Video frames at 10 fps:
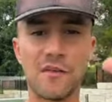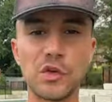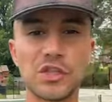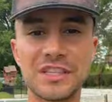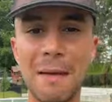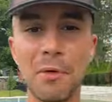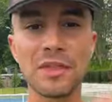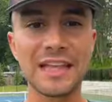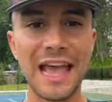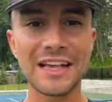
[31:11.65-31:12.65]
If you step
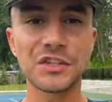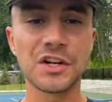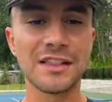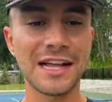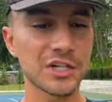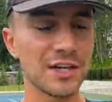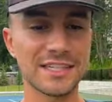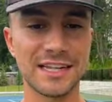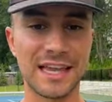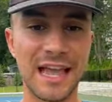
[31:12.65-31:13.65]
on the gas or the
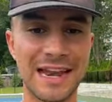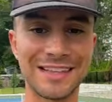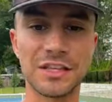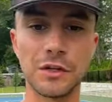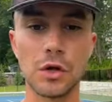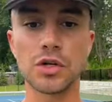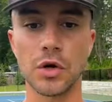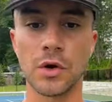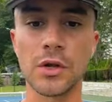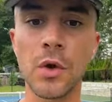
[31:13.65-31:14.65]
electricity and it's a neutral,